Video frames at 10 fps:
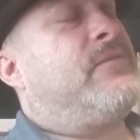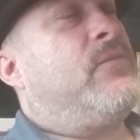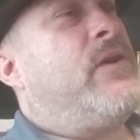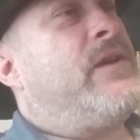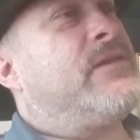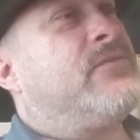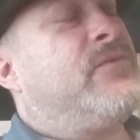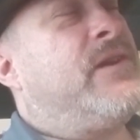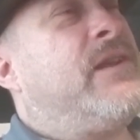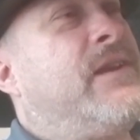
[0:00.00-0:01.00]
in what is
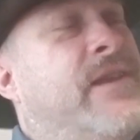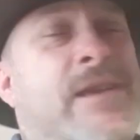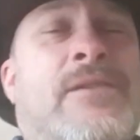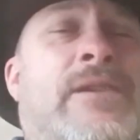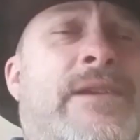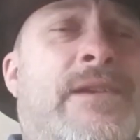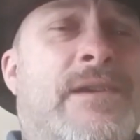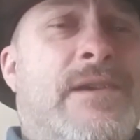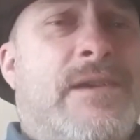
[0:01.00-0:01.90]
really literally